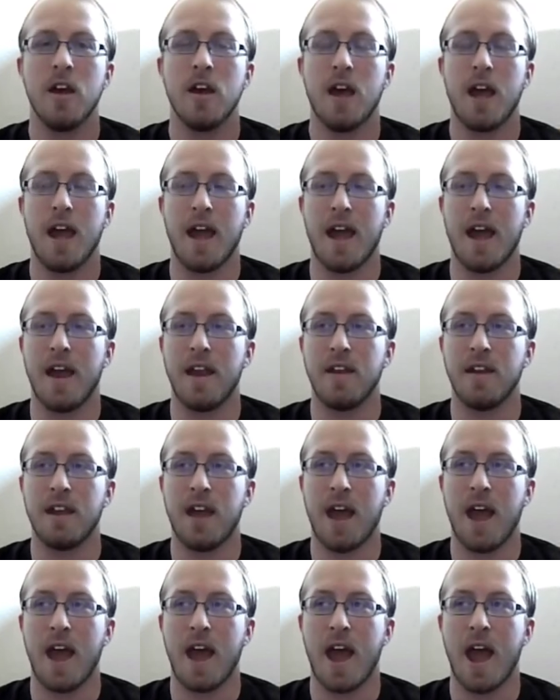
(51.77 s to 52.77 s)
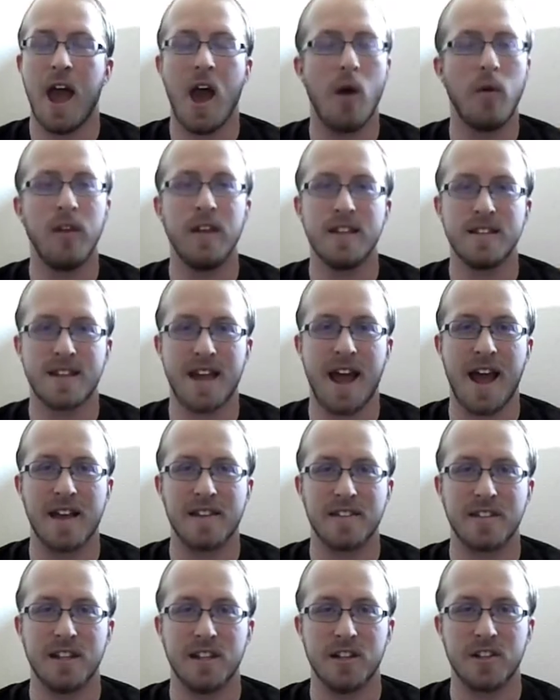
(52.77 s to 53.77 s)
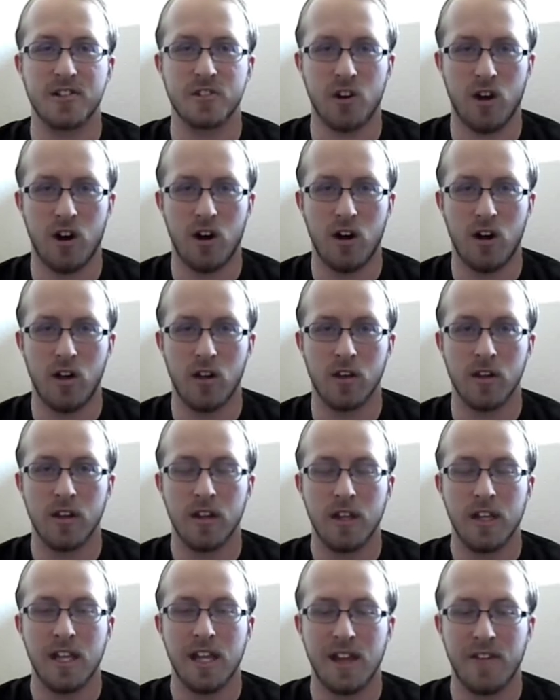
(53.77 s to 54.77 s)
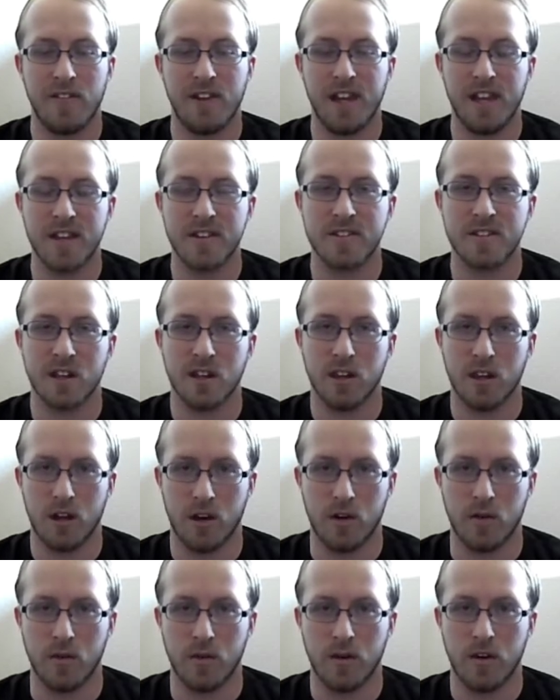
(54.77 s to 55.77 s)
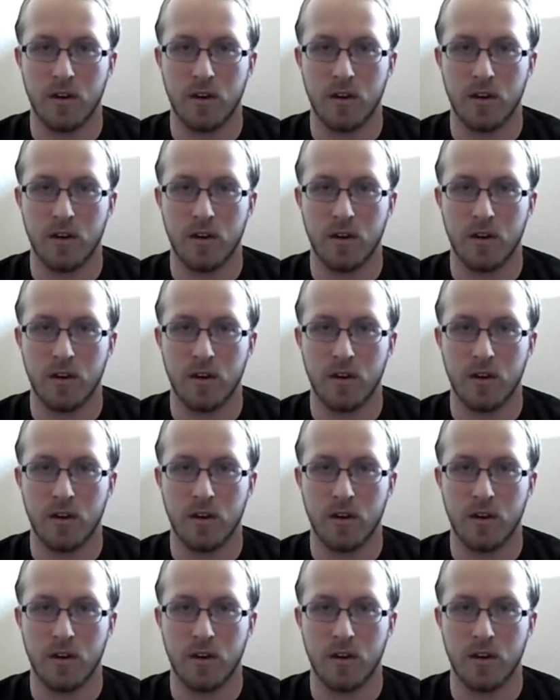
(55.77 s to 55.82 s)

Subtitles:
and how he is asking us all if he is alone.